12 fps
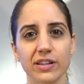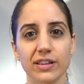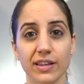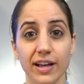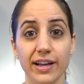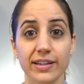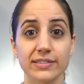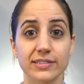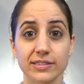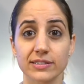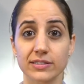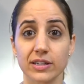the line
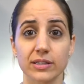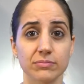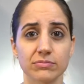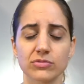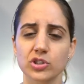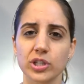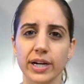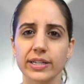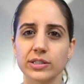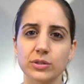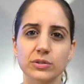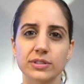to start trying
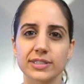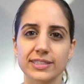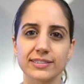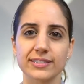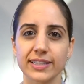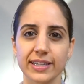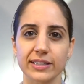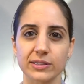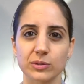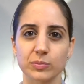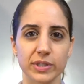to use these things,